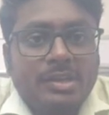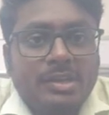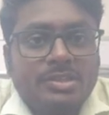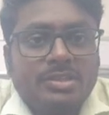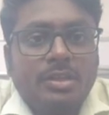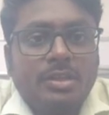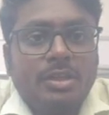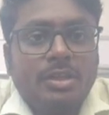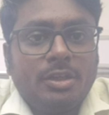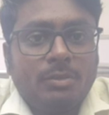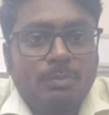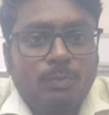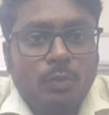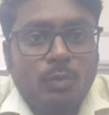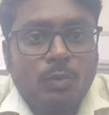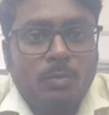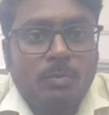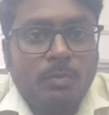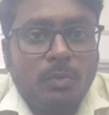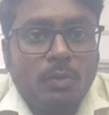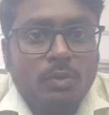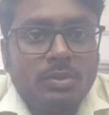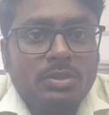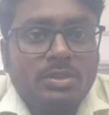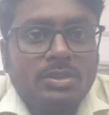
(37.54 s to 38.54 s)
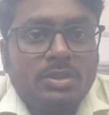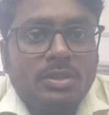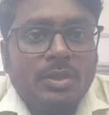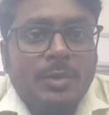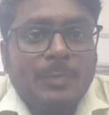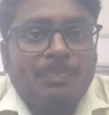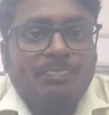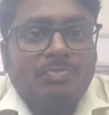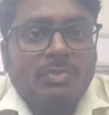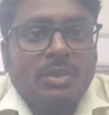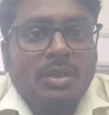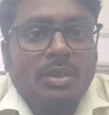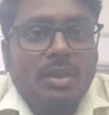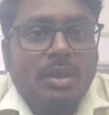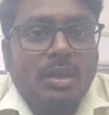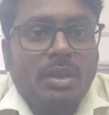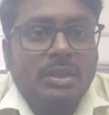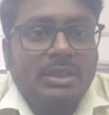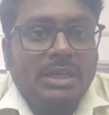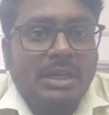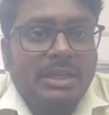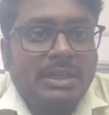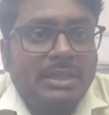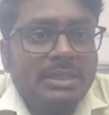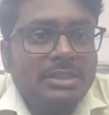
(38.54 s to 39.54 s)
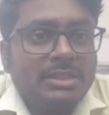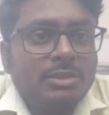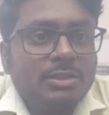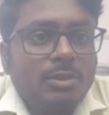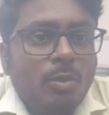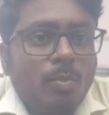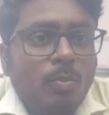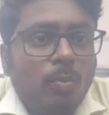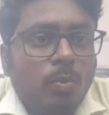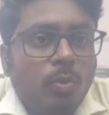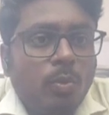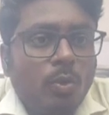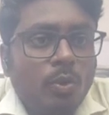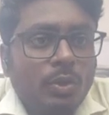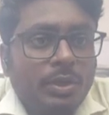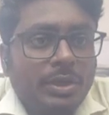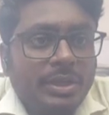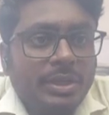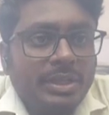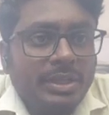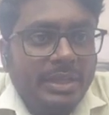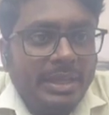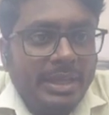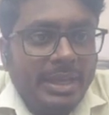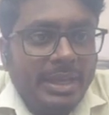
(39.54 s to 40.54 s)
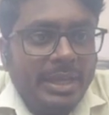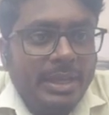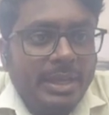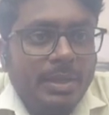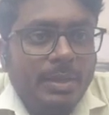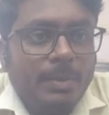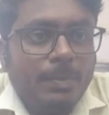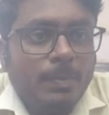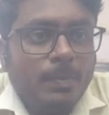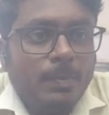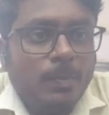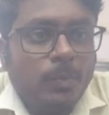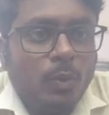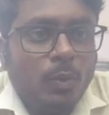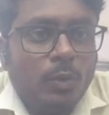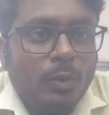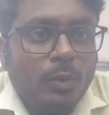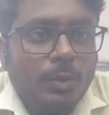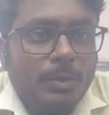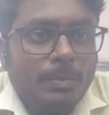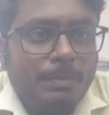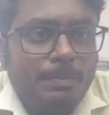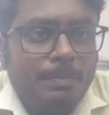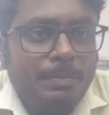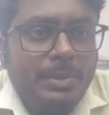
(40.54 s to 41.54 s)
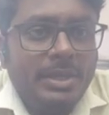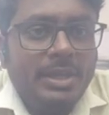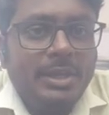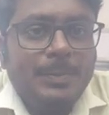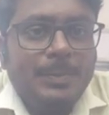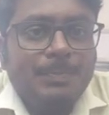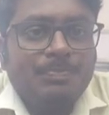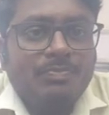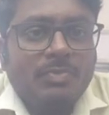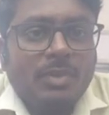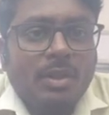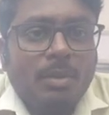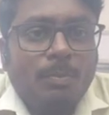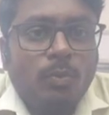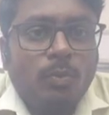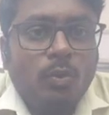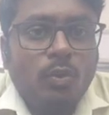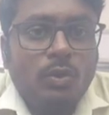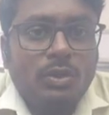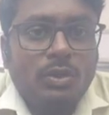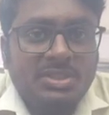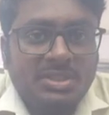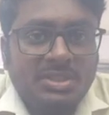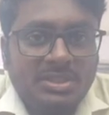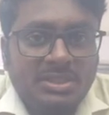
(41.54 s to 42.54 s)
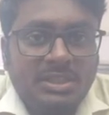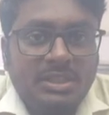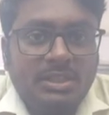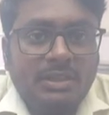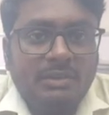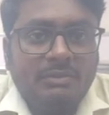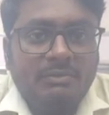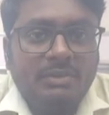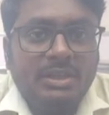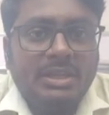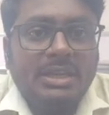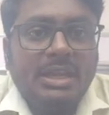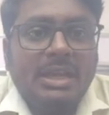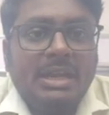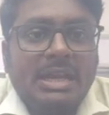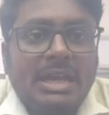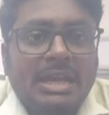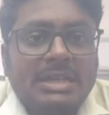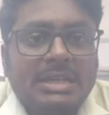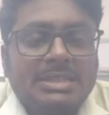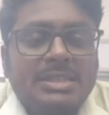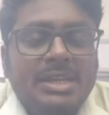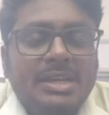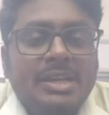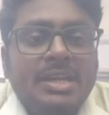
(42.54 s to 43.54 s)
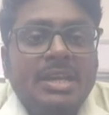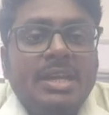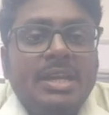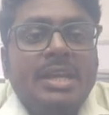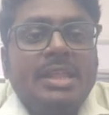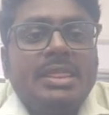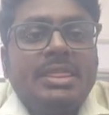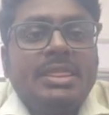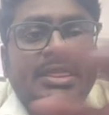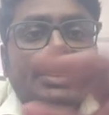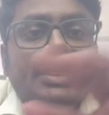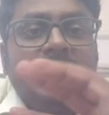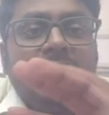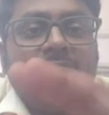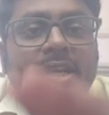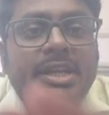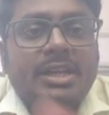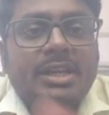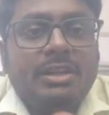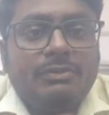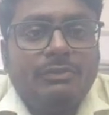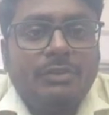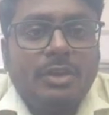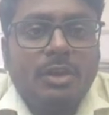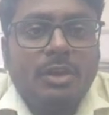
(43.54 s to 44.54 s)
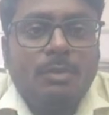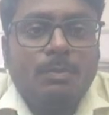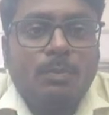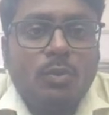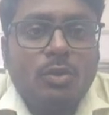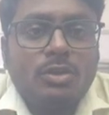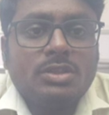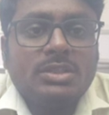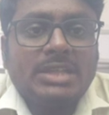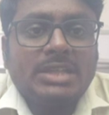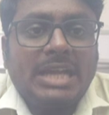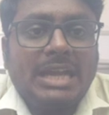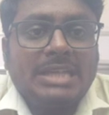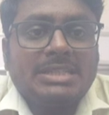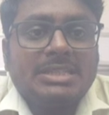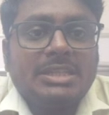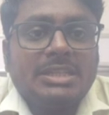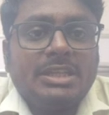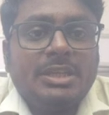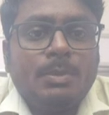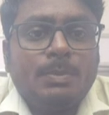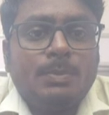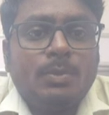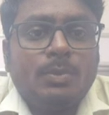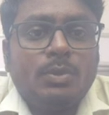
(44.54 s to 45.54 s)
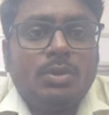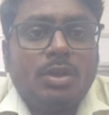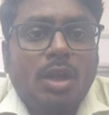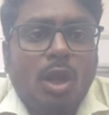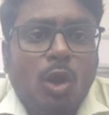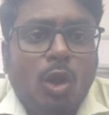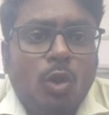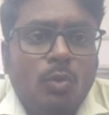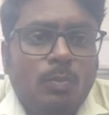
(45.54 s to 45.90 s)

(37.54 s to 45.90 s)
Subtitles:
input ports, that is port A, port B, port C. We can assign 3 different ports as input or output